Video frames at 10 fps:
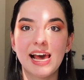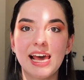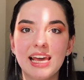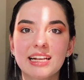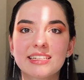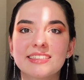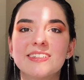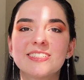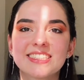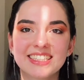
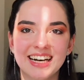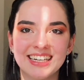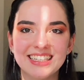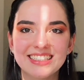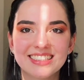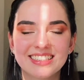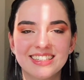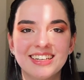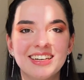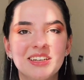Exercise.
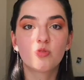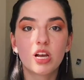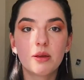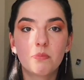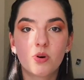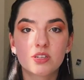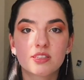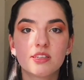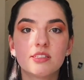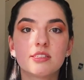It's really
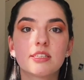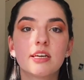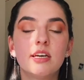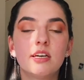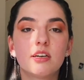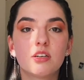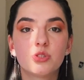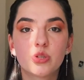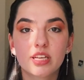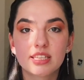important
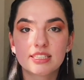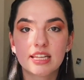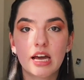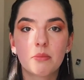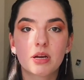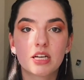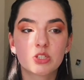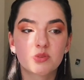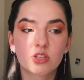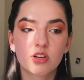during this time
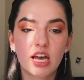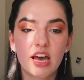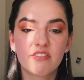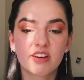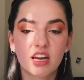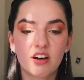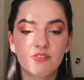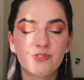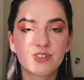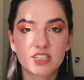because we don't have enough
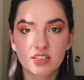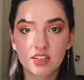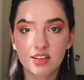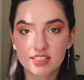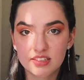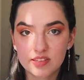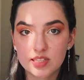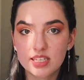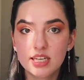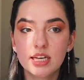physical
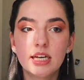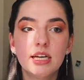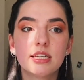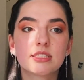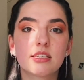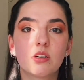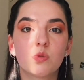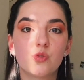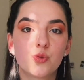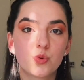activity.
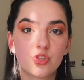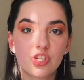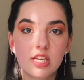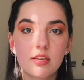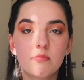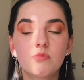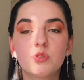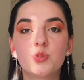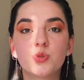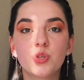So do
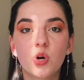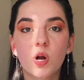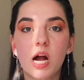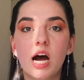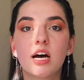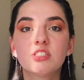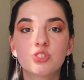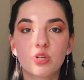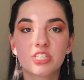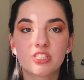gym, do yoga,
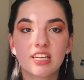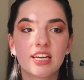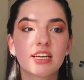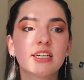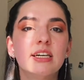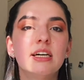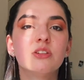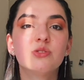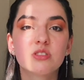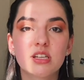stretching,
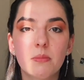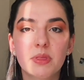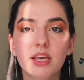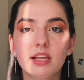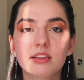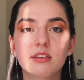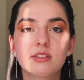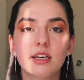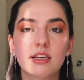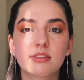do something
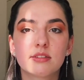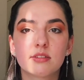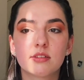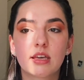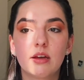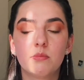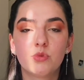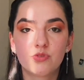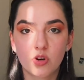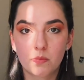that can
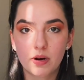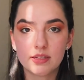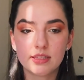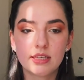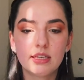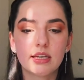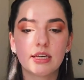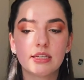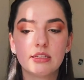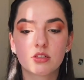move your body
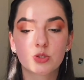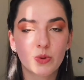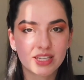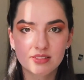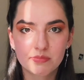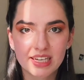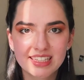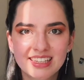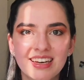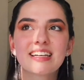and sweat a
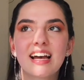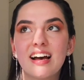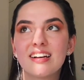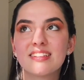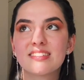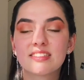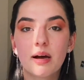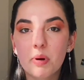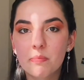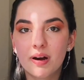bit, because
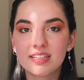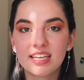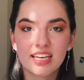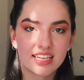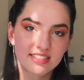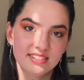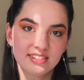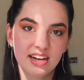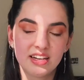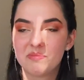summer body isn't
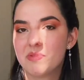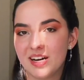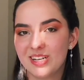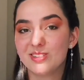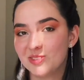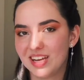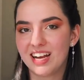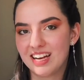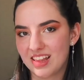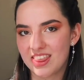done by
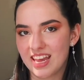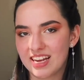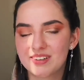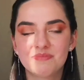doing nothing.